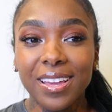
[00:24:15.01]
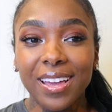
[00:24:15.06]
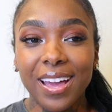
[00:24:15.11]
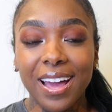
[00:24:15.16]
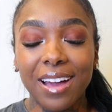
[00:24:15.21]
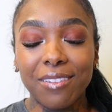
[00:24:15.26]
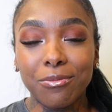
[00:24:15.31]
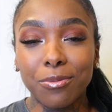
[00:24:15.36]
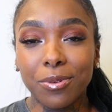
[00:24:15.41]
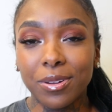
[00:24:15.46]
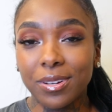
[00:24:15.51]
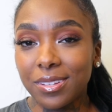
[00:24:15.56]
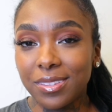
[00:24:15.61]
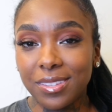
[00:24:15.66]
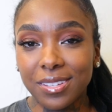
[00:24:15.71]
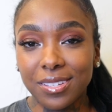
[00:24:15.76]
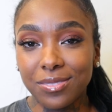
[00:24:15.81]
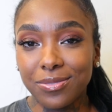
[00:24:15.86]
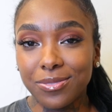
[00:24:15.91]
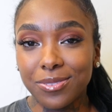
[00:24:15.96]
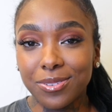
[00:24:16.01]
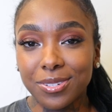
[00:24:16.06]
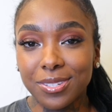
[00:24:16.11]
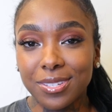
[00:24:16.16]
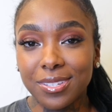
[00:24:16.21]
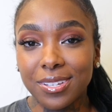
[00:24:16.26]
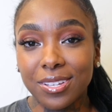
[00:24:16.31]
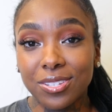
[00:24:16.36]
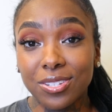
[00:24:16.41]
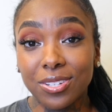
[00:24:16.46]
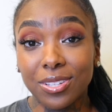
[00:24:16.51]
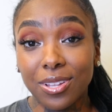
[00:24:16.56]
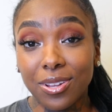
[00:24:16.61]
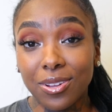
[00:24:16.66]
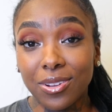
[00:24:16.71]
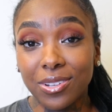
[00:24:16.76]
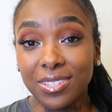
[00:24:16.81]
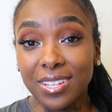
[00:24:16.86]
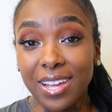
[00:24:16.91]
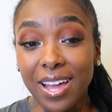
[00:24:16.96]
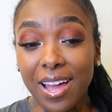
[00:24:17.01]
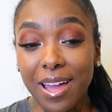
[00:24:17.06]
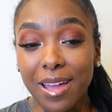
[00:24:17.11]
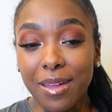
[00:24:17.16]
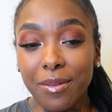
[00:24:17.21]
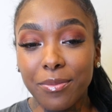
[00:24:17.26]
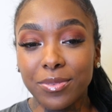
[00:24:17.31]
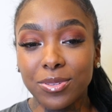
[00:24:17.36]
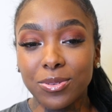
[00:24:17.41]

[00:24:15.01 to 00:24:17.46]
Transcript: I've wanted this for such a long time.